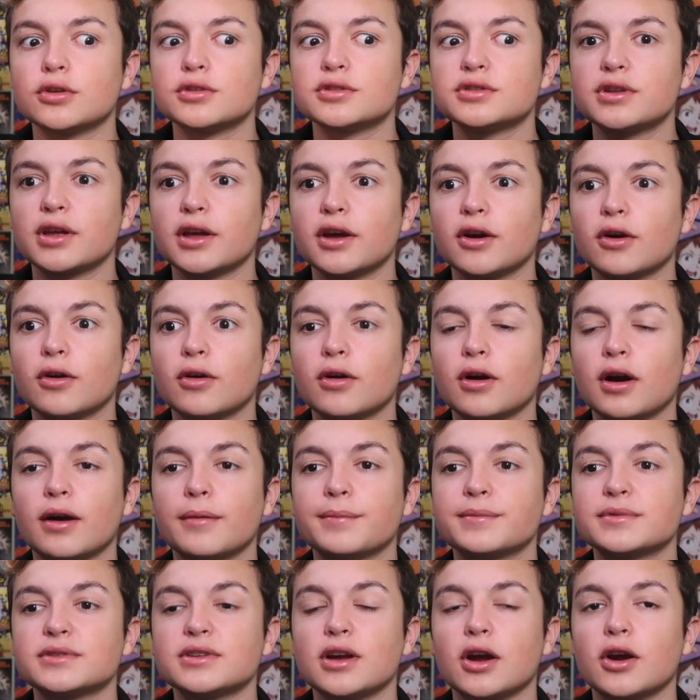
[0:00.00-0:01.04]
tail.
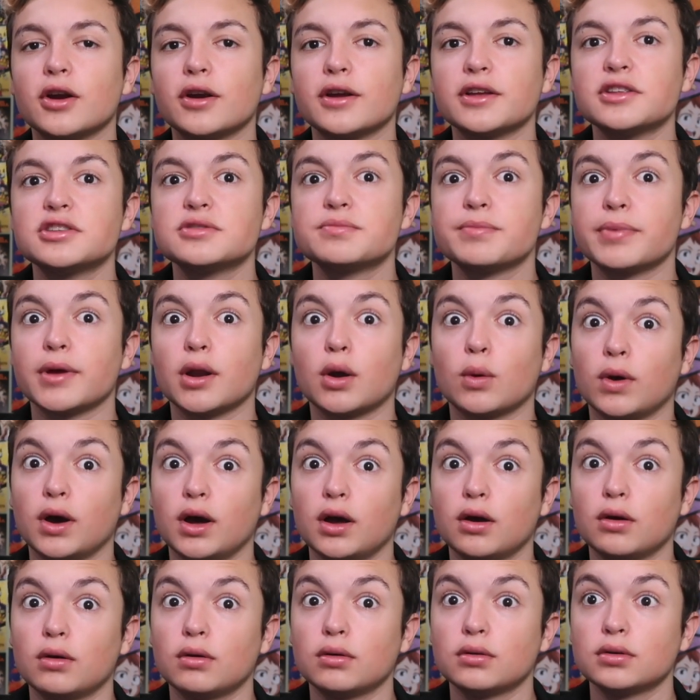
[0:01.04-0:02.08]
I'm sorry, it's been a
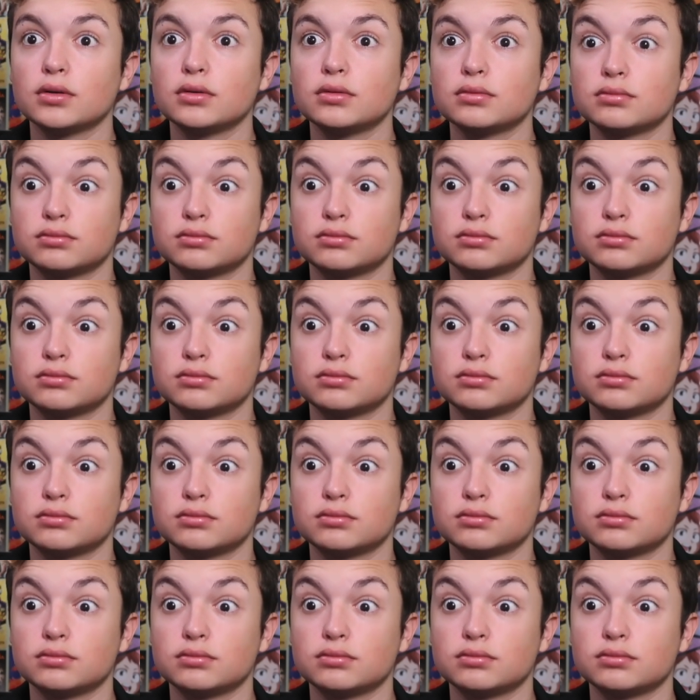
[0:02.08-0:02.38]
while.